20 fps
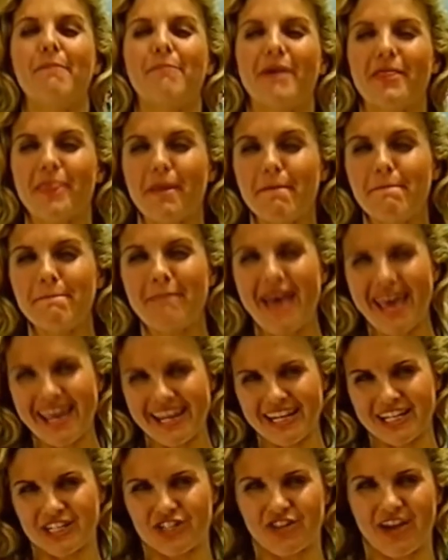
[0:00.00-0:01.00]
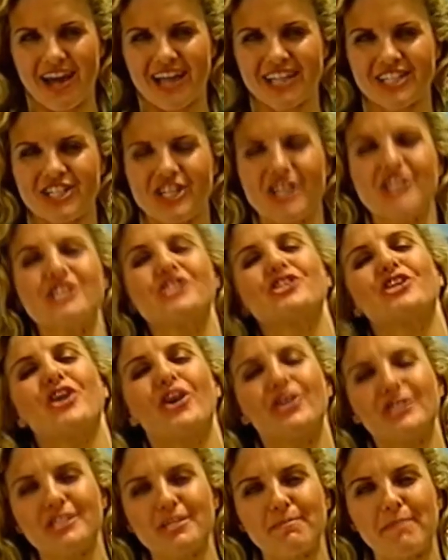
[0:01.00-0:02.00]
But the main attraction has
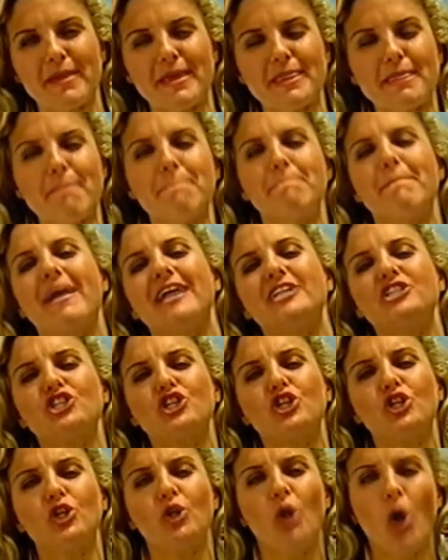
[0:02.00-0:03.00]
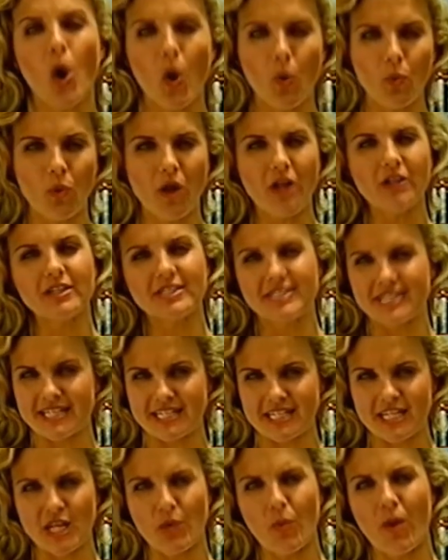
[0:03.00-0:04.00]
got to be the magical Walt
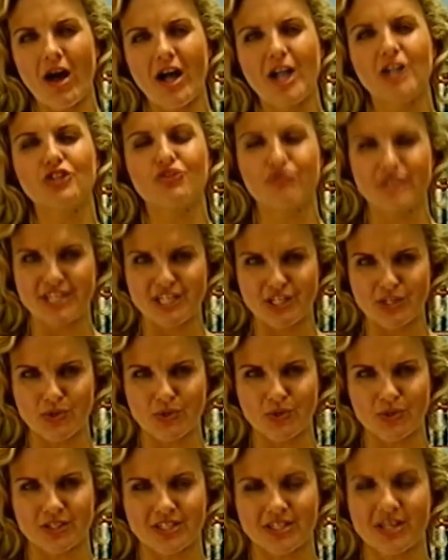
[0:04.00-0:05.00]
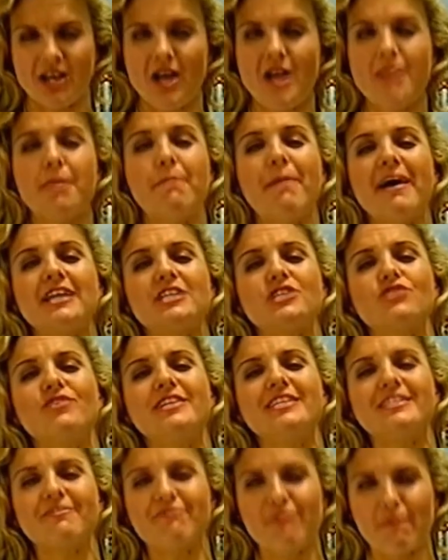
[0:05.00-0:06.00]
Disney World Resort. The best
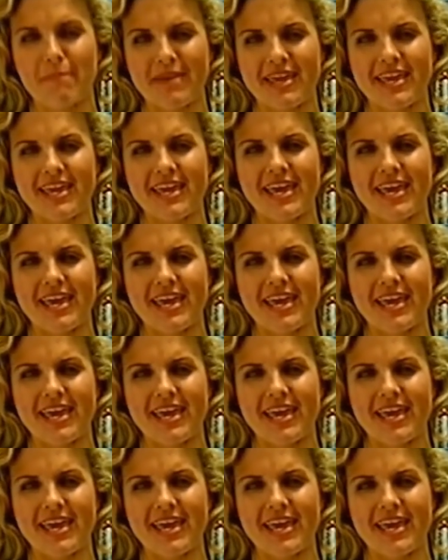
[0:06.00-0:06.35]
reason for being